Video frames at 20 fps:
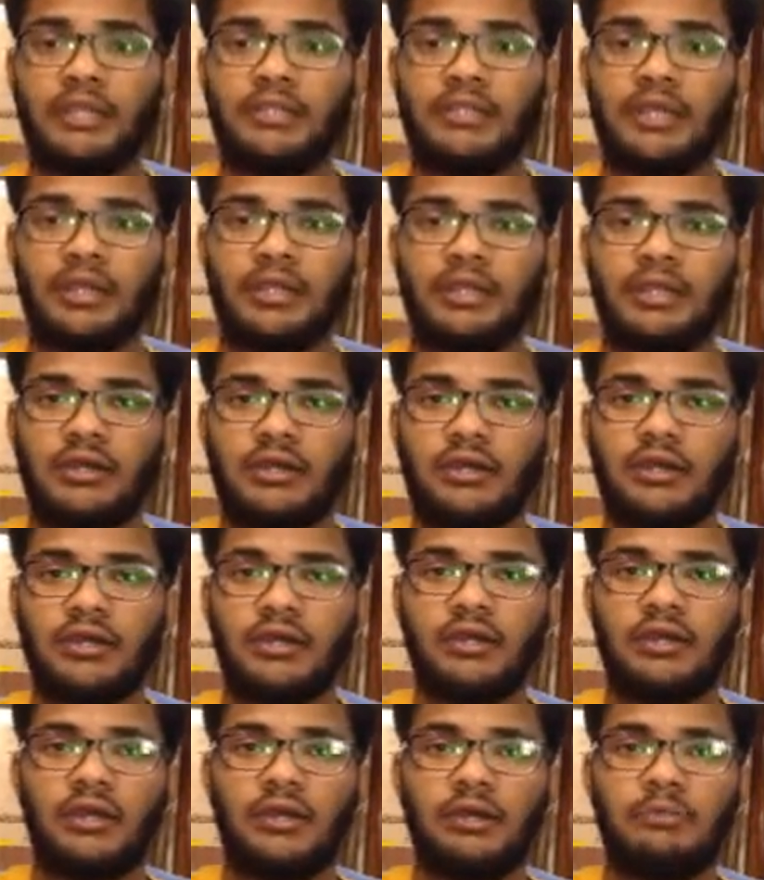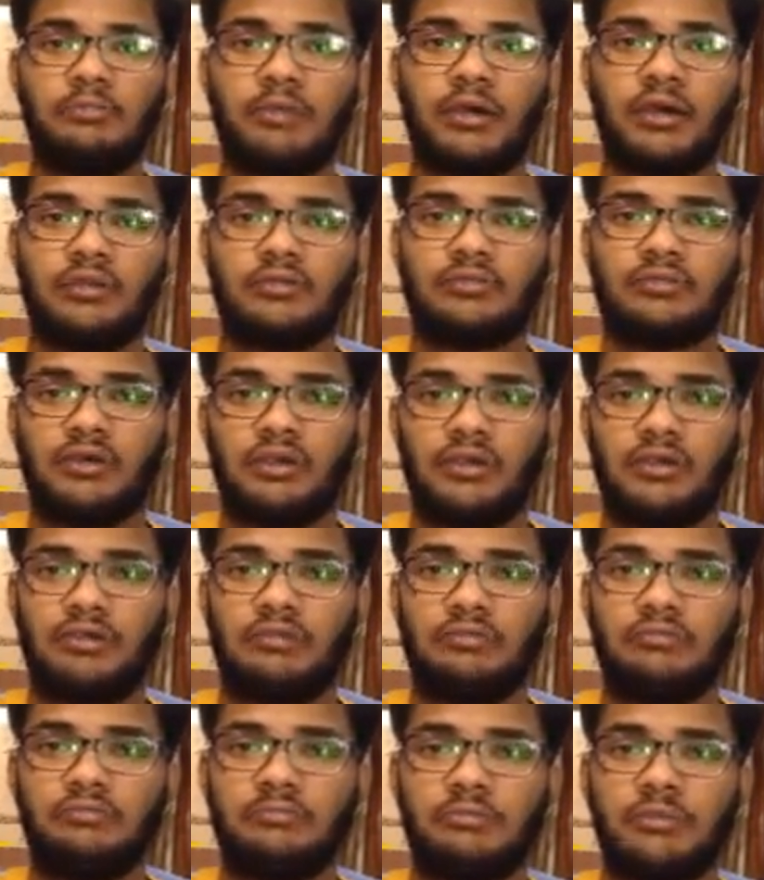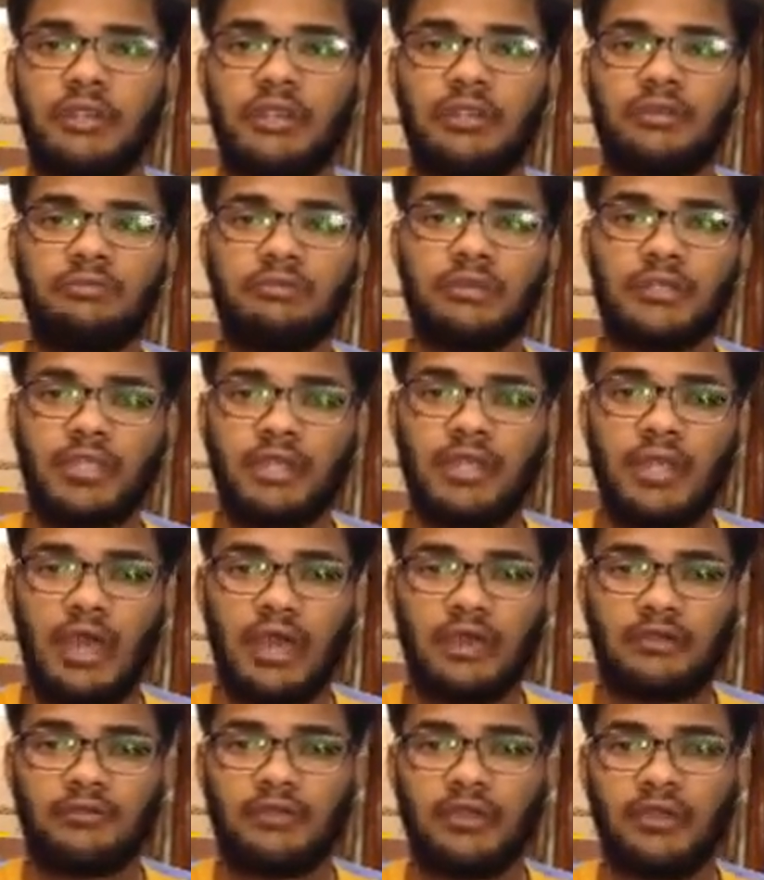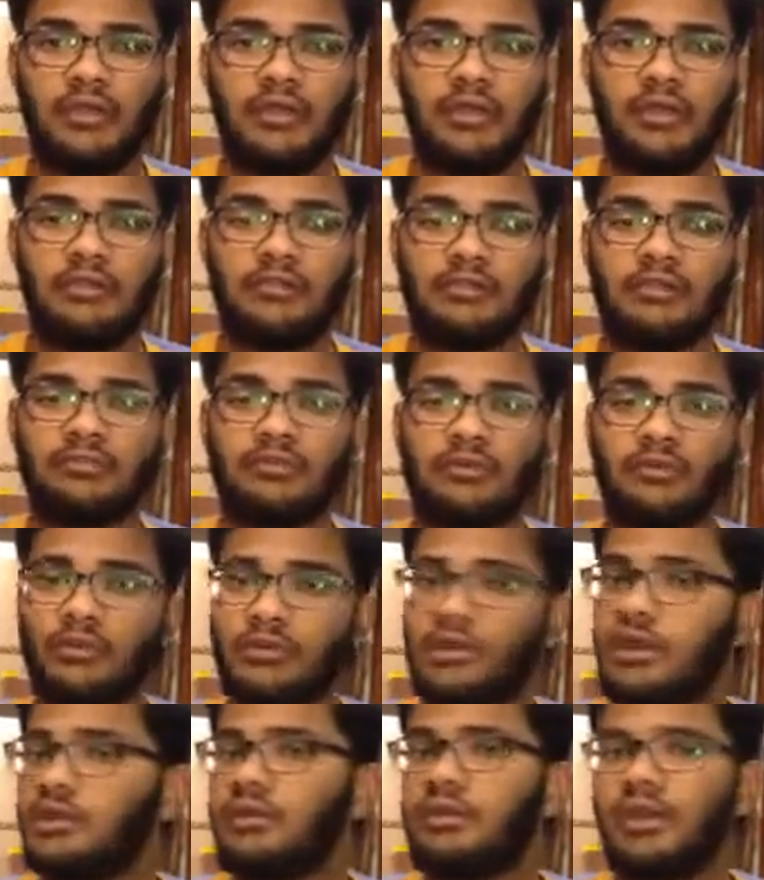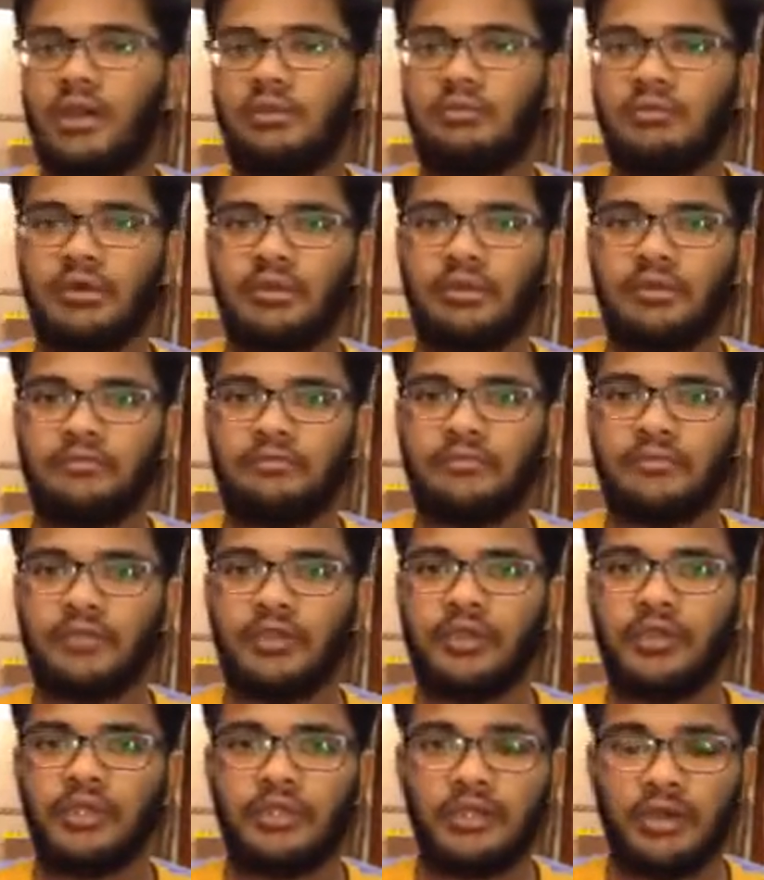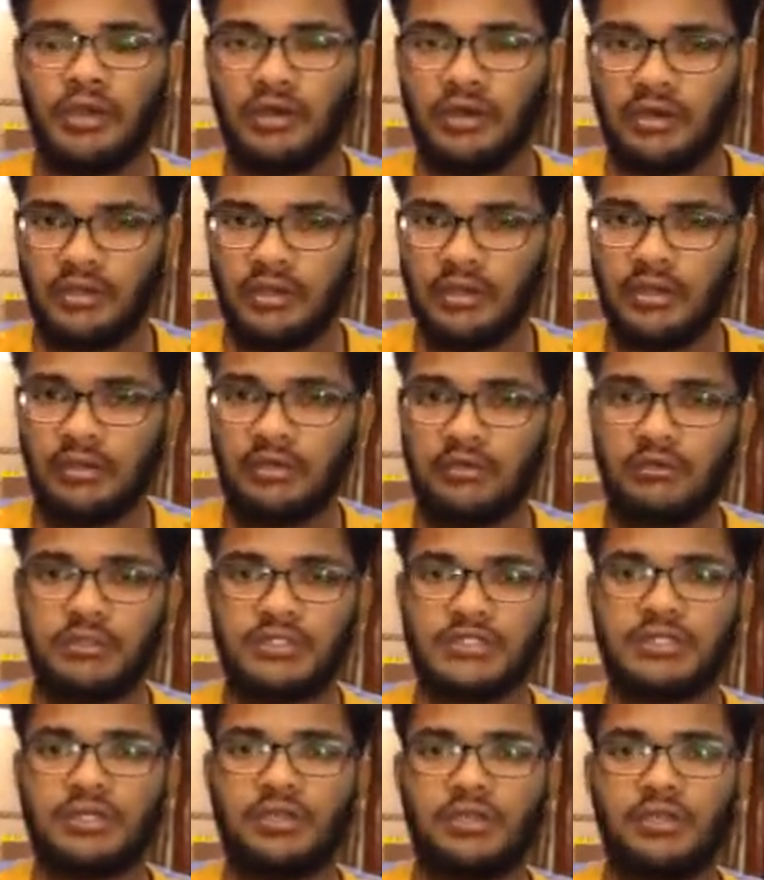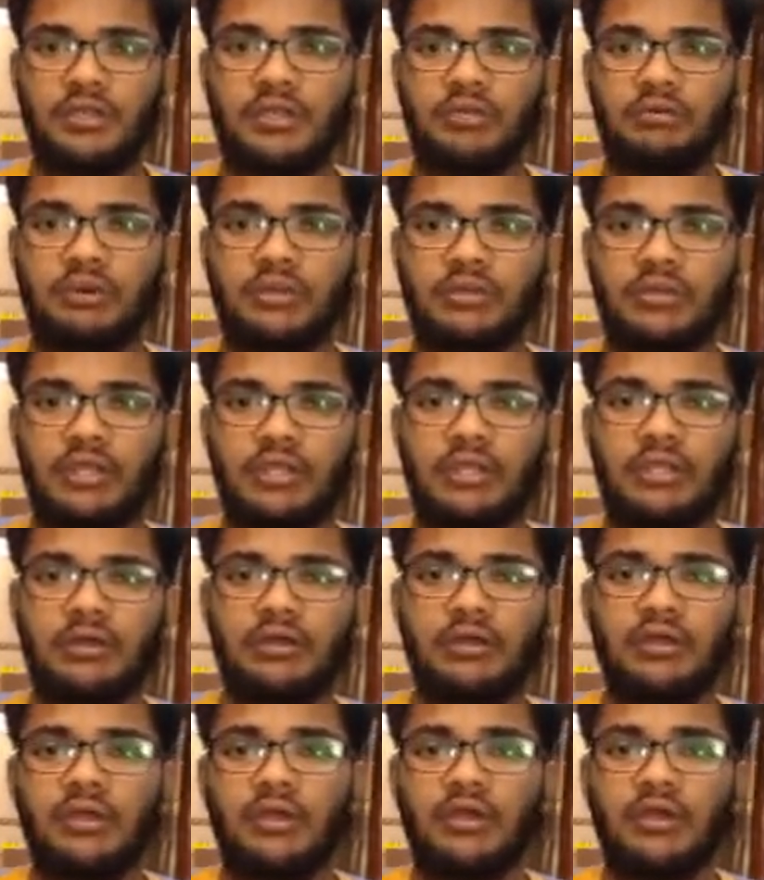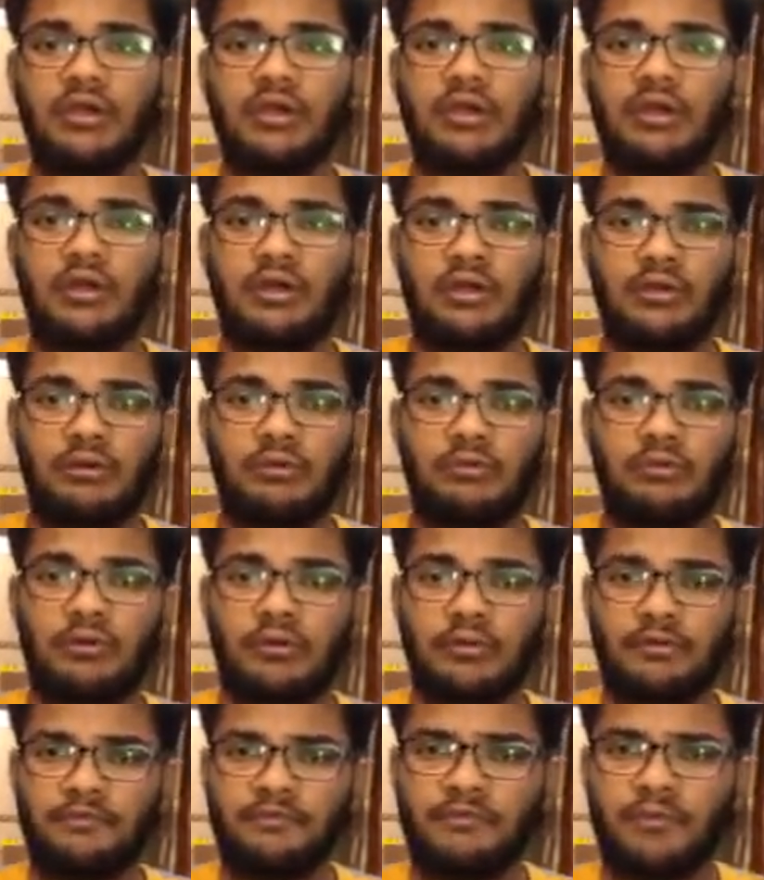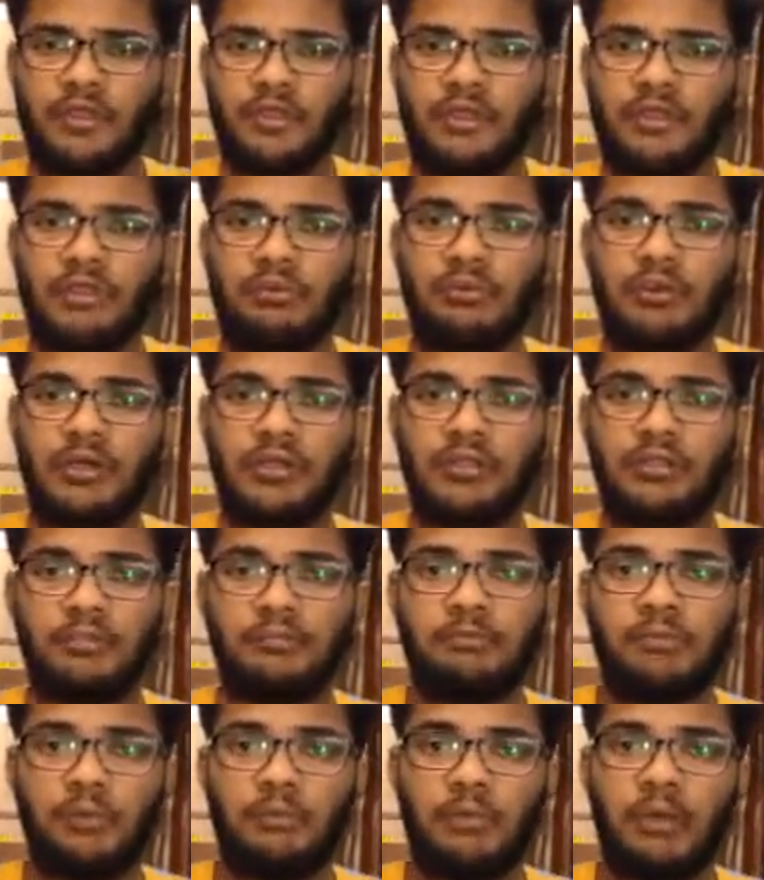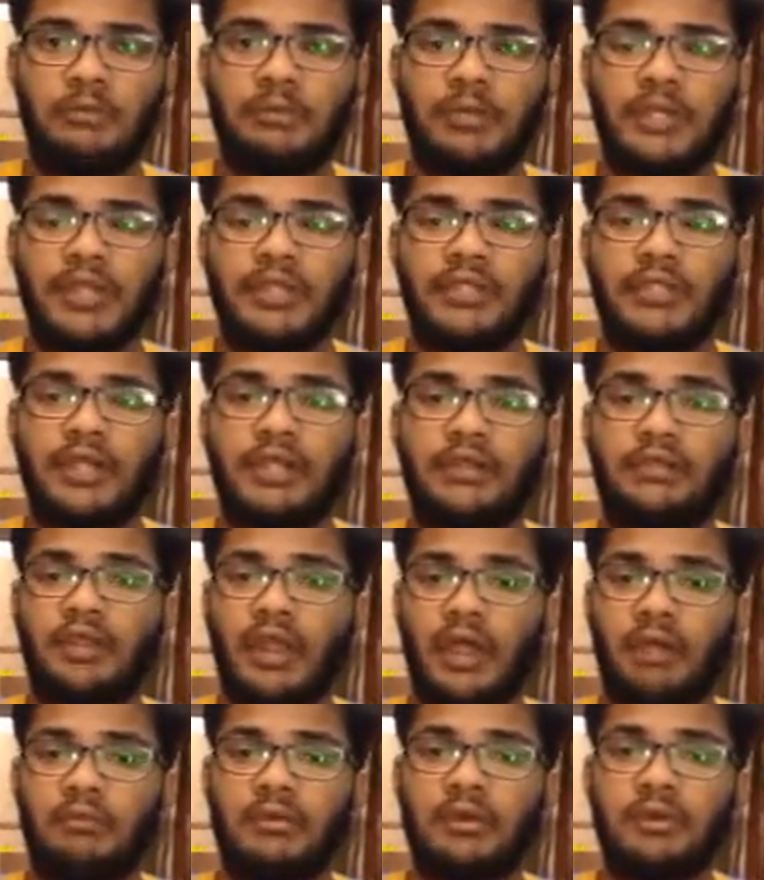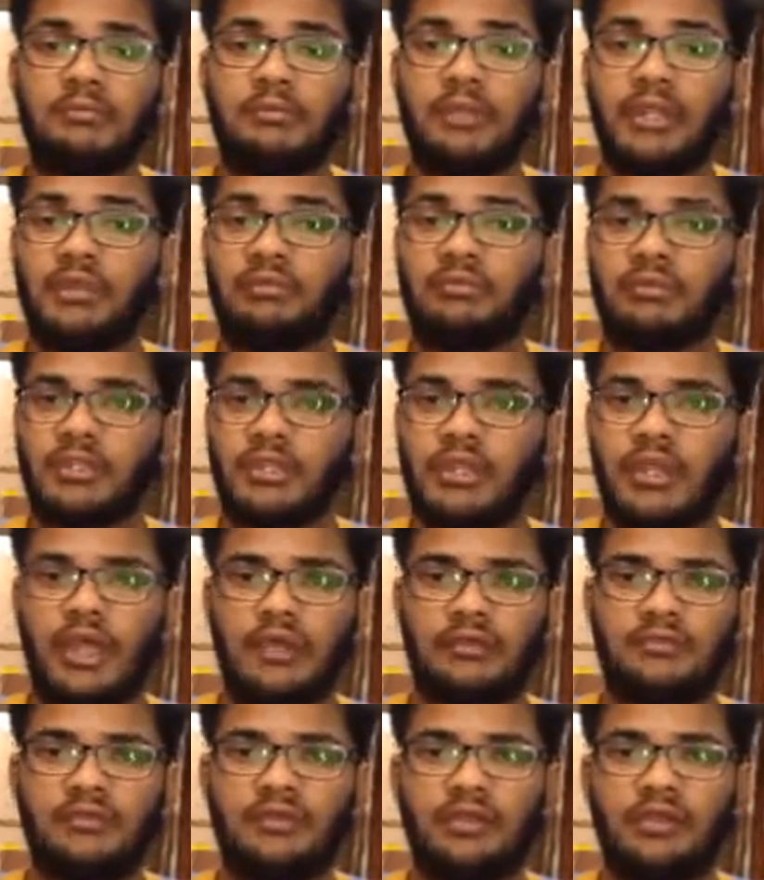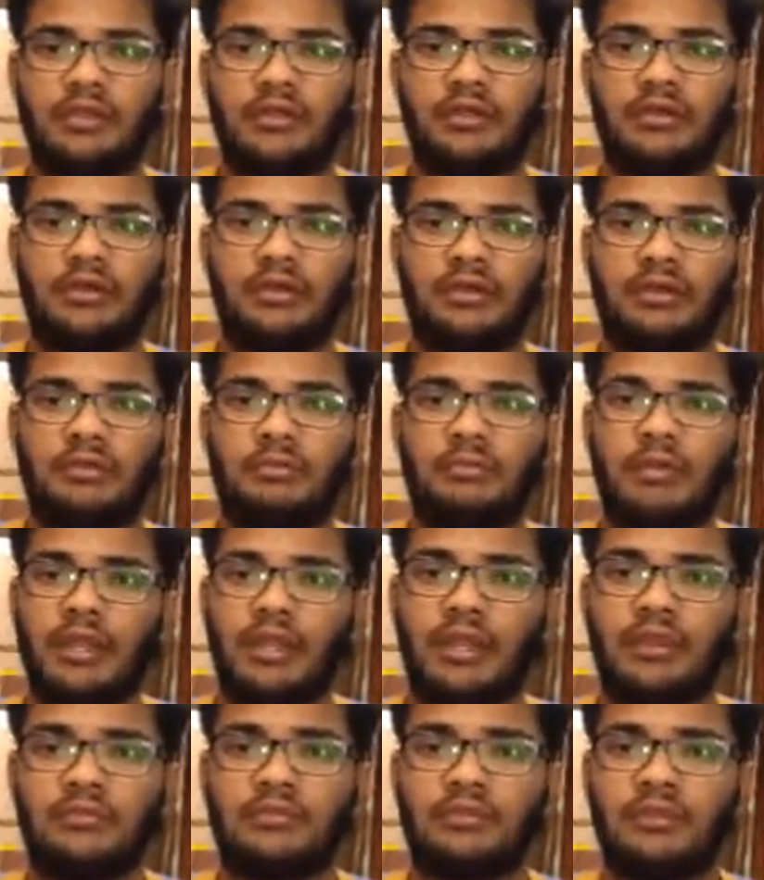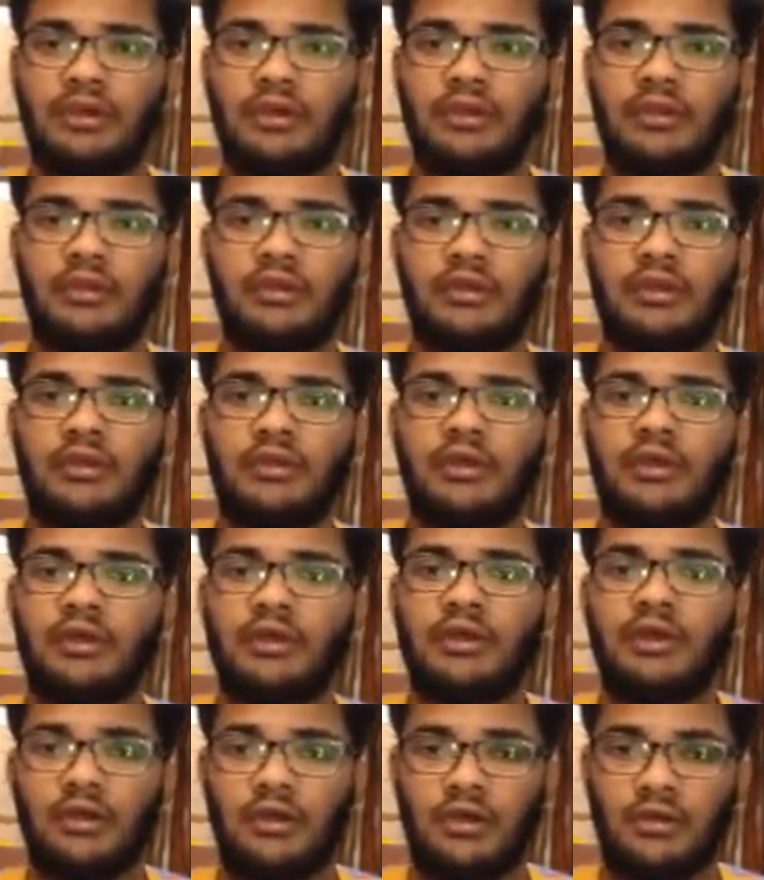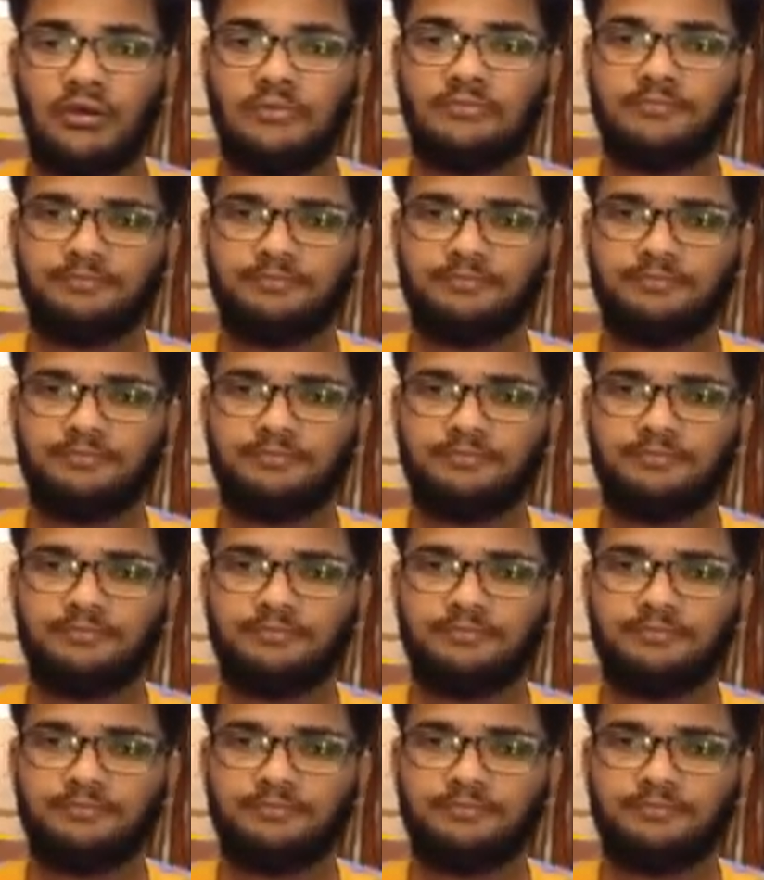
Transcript: that a person meets with an accident is a scooter driver. In the earlier question it was that what is the probability that driver meets with an accident, whereas here uh,